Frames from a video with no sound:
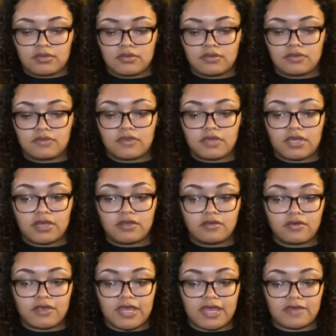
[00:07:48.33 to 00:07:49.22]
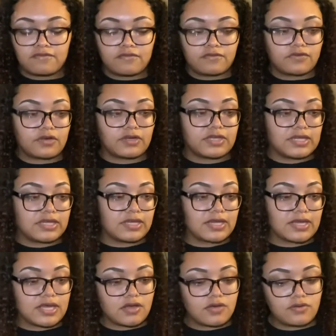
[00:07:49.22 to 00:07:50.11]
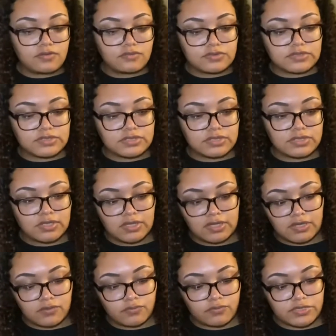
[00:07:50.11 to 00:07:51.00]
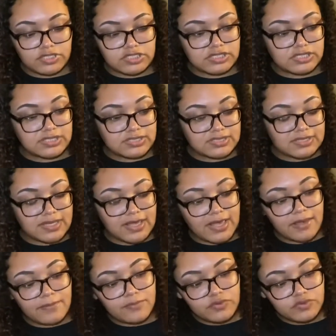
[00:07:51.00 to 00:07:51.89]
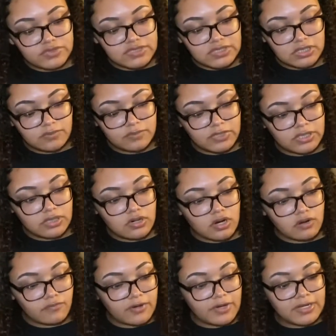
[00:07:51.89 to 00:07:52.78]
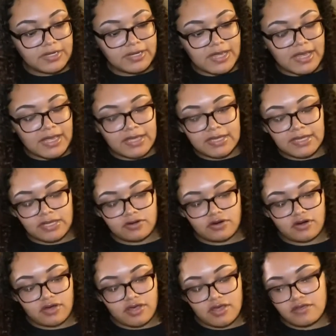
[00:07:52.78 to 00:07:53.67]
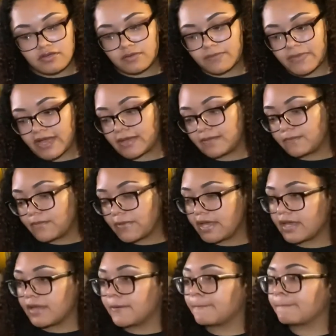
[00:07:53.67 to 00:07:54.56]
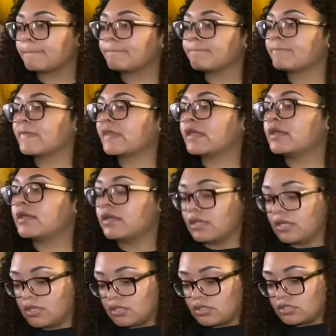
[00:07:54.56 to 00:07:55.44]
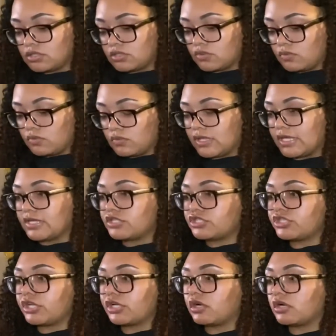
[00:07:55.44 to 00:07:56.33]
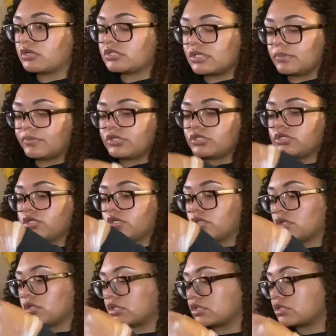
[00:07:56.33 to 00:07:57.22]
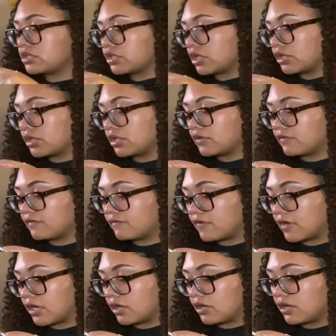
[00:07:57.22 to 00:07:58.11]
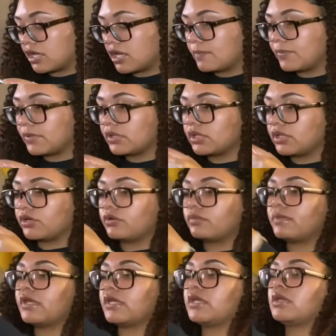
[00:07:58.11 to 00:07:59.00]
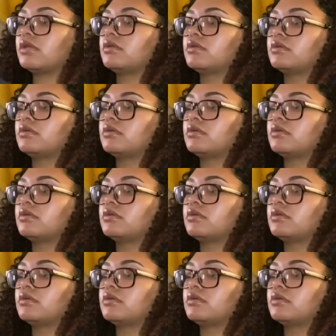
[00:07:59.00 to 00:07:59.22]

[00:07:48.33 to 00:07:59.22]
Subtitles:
the other half of our kit out, and which is the apple cinnamon, our red dye, and our other pipette. So let's check our temperature. Let's turn it fire up a little bit.